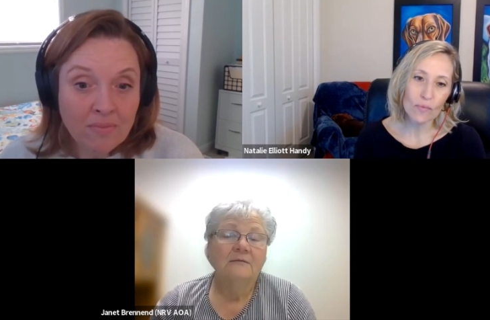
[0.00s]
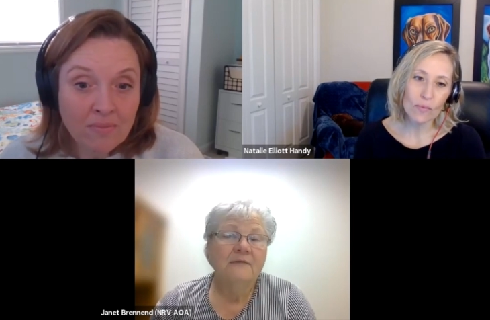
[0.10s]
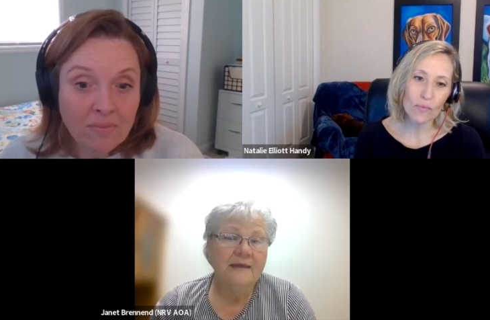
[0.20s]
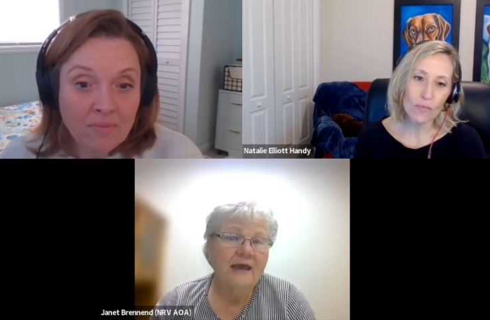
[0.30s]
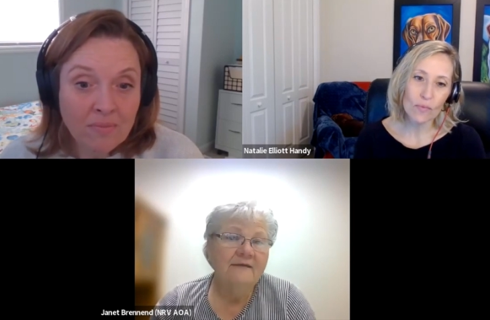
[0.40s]

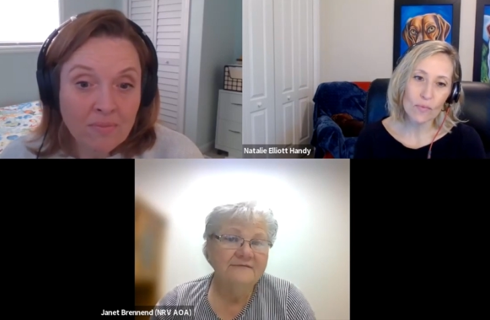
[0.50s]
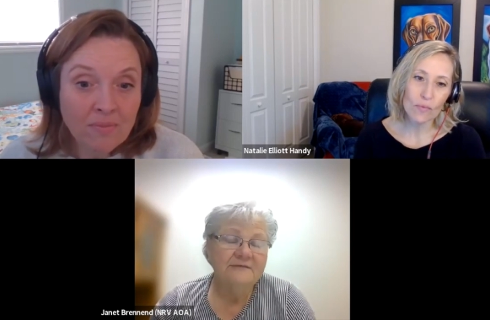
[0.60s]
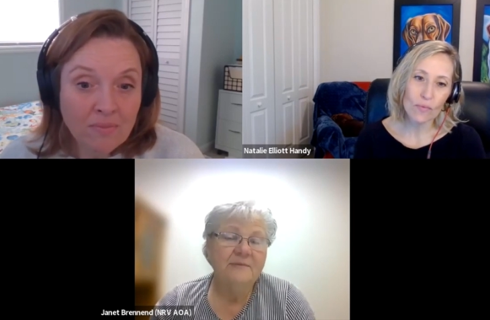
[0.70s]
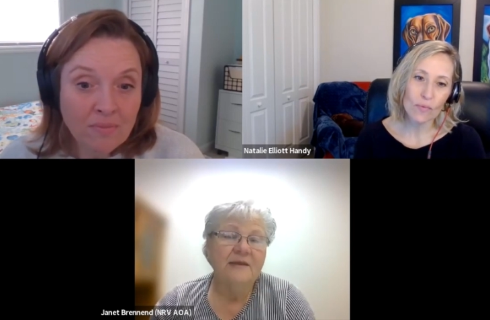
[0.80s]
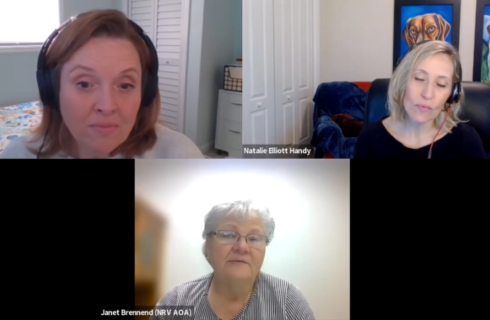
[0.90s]
Speaker 1: they have
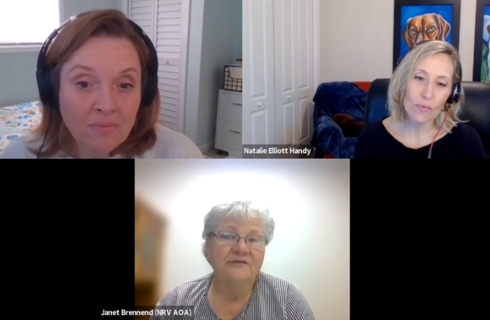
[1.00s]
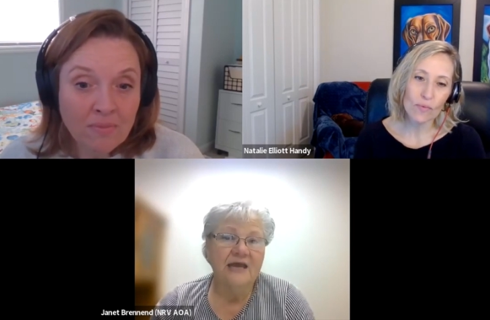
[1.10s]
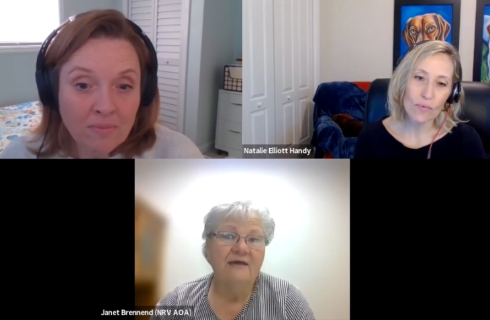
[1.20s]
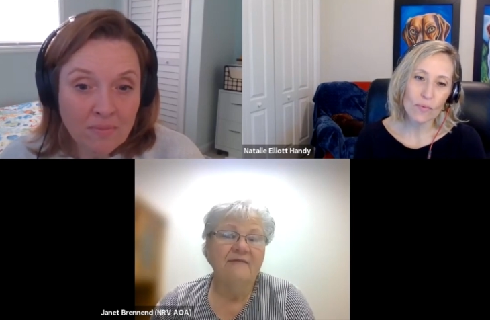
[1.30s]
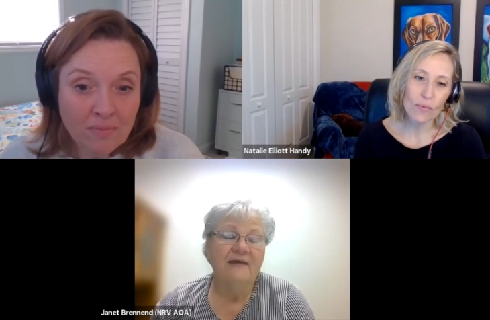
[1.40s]
to be able to
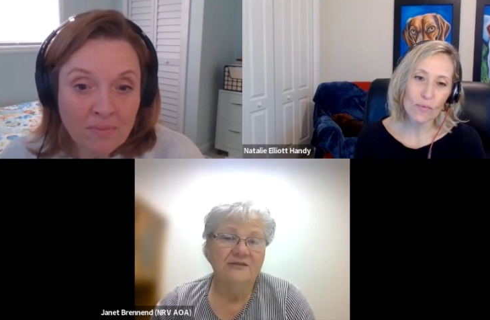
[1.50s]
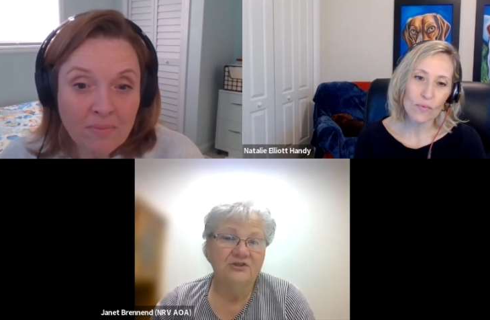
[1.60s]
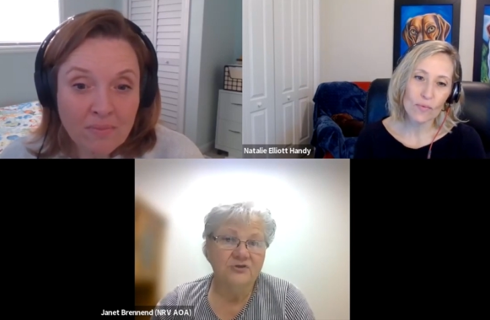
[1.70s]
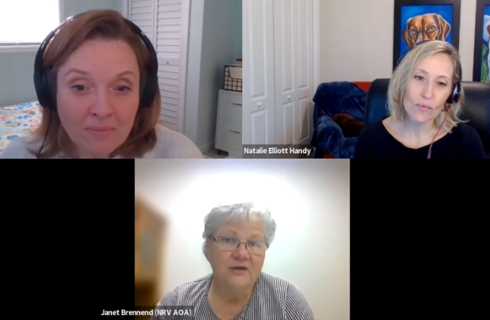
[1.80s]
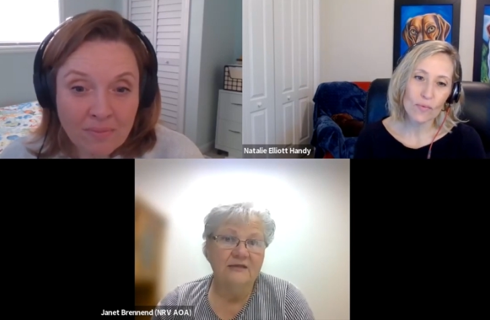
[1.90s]
have that
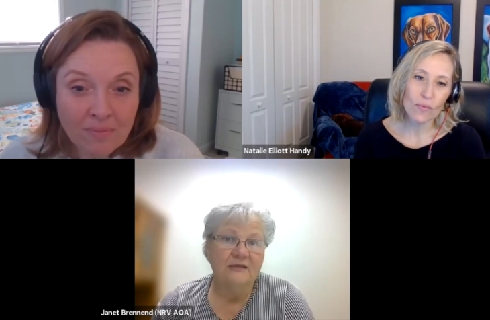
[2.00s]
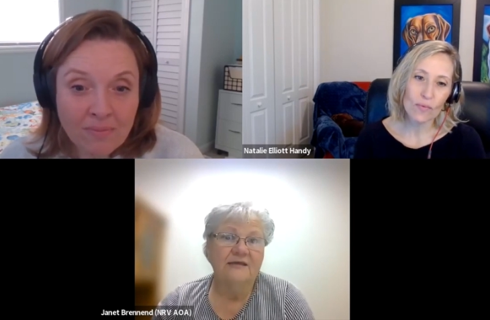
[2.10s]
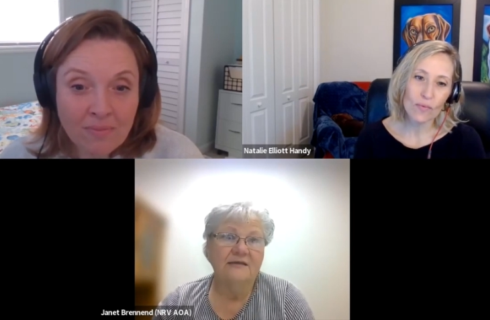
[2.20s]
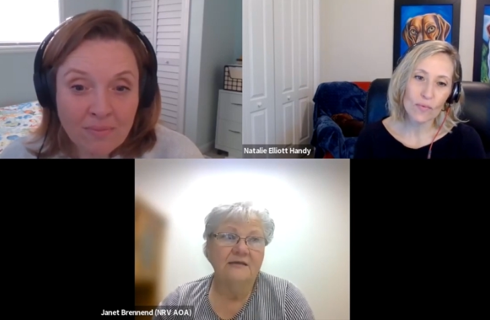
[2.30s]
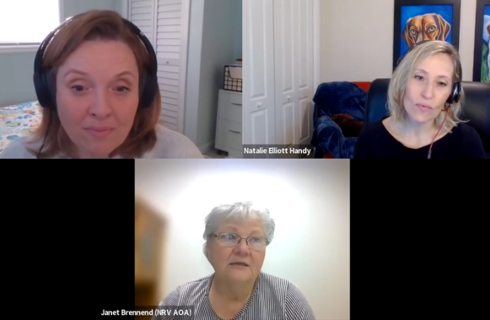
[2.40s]
strength,
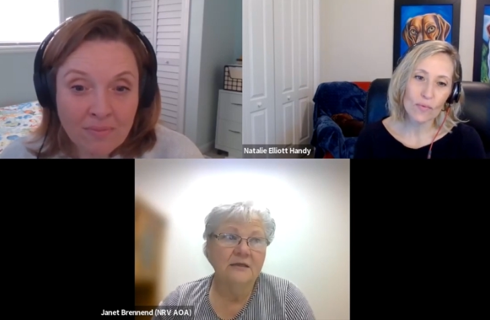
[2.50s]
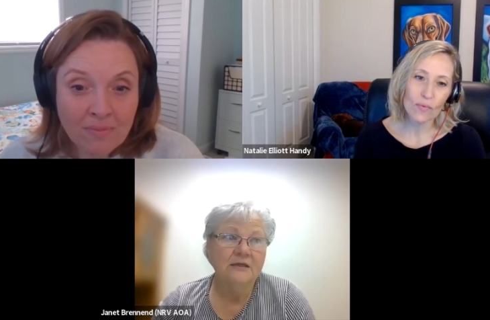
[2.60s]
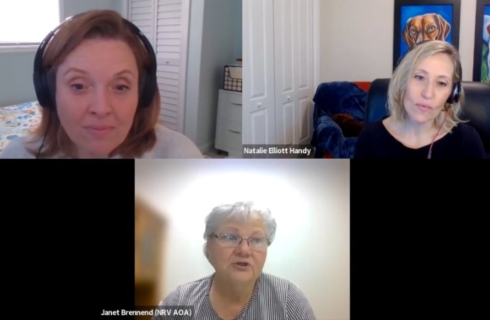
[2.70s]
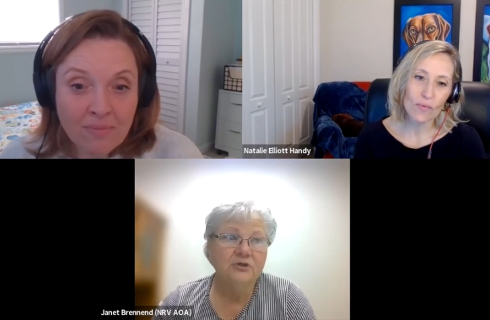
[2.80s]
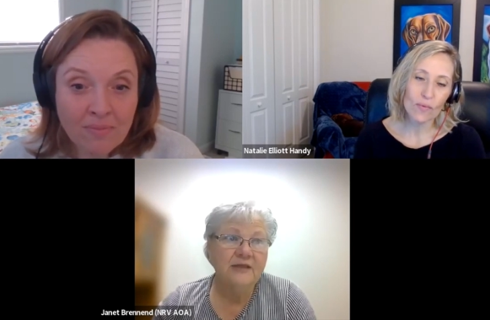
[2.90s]
that
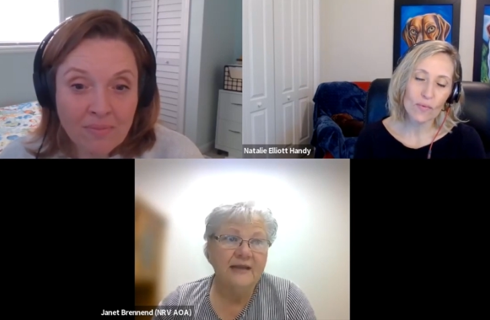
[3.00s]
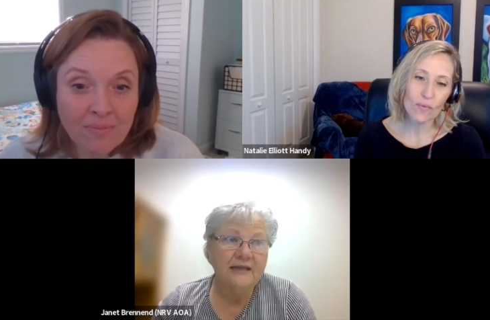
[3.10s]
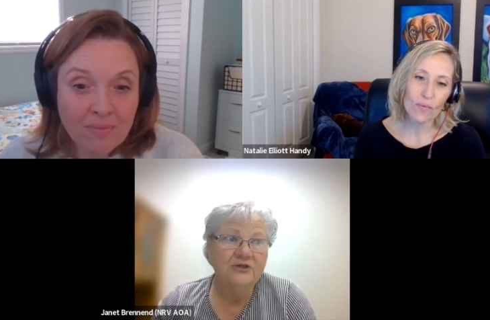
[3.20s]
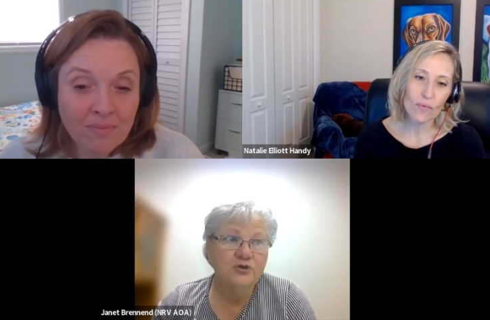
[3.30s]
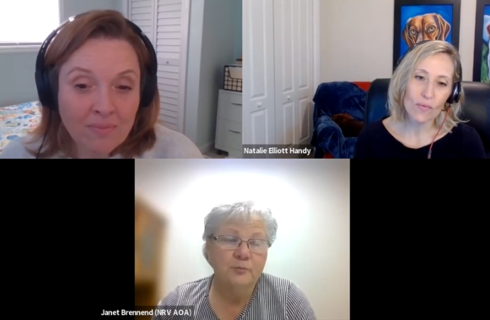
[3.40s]
in,
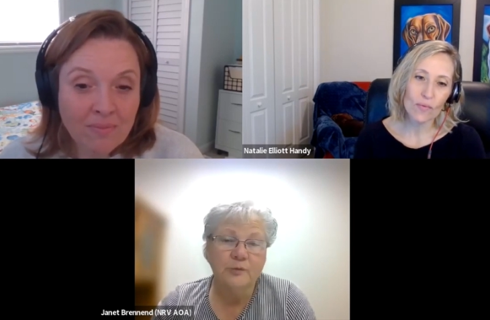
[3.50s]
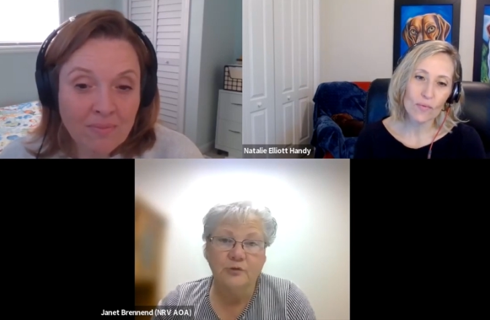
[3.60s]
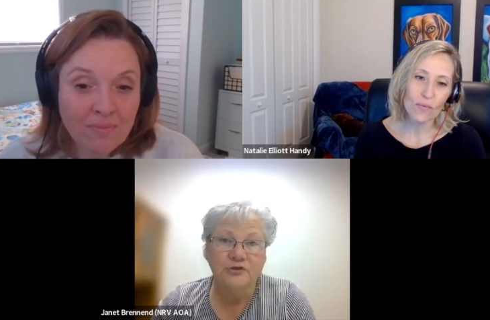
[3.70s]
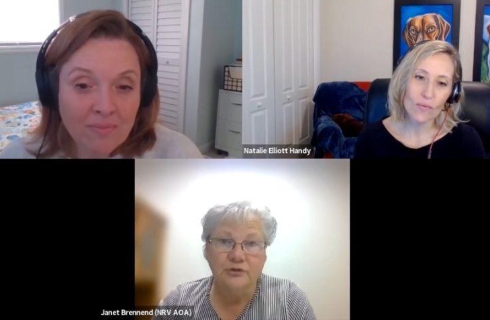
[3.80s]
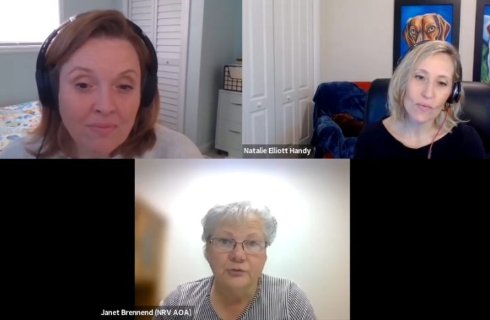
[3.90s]
that
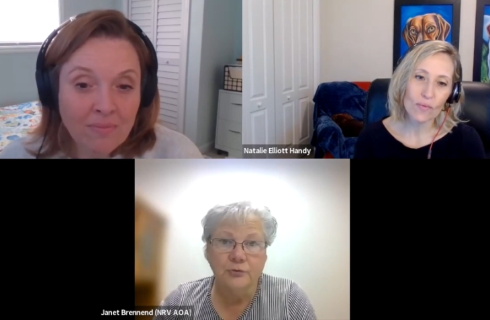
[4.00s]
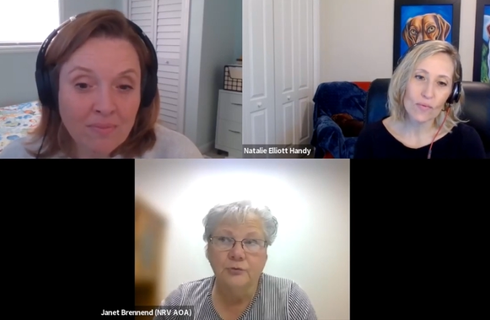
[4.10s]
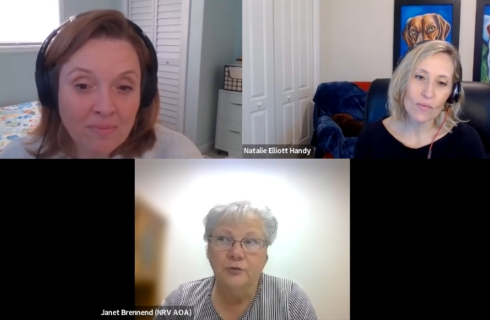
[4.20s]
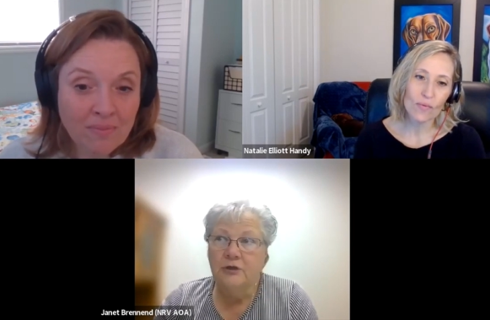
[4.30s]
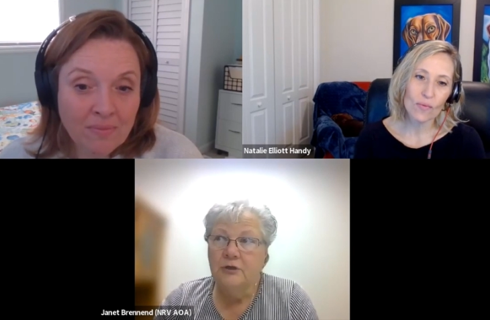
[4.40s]

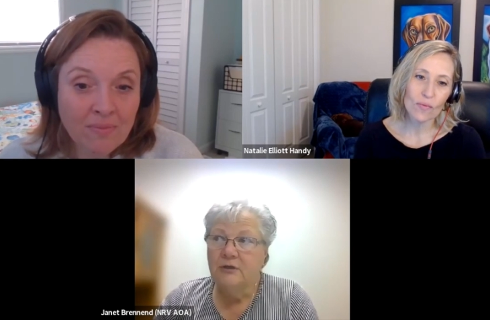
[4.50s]
interpersonal